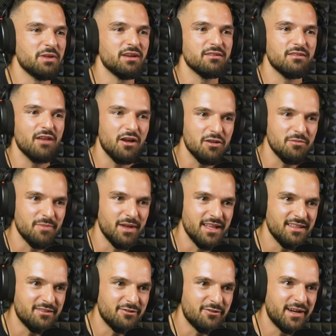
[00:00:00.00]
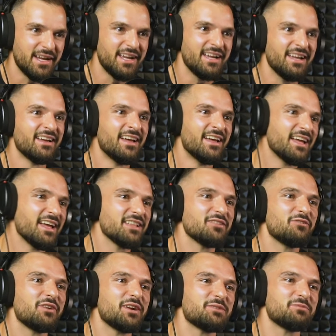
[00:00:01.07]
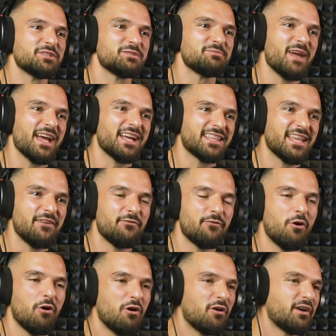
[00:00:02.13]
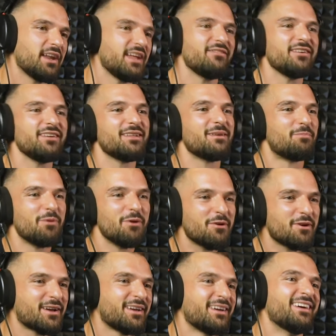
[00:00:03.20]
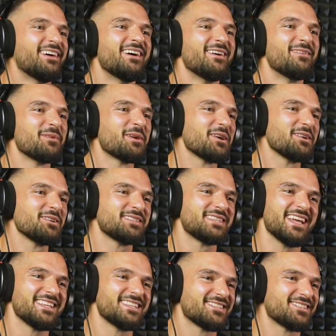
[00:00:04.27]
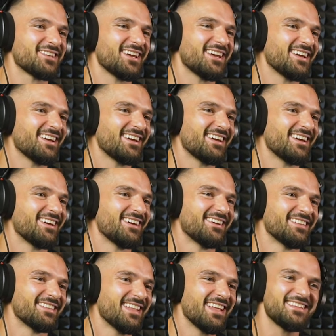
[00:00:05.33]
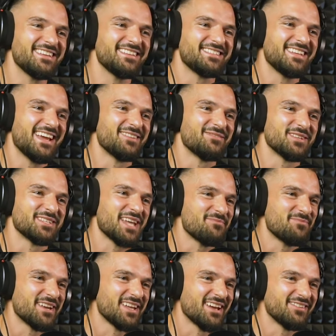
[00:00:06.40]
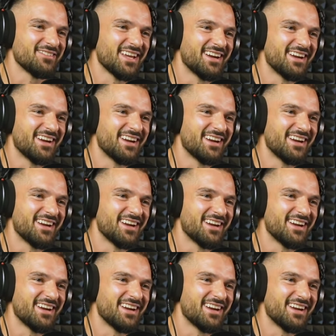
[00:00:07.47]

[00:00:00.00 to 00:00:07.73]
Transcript: be a documentary in the retrospective or even a book because that's uh, that's insane what's happening out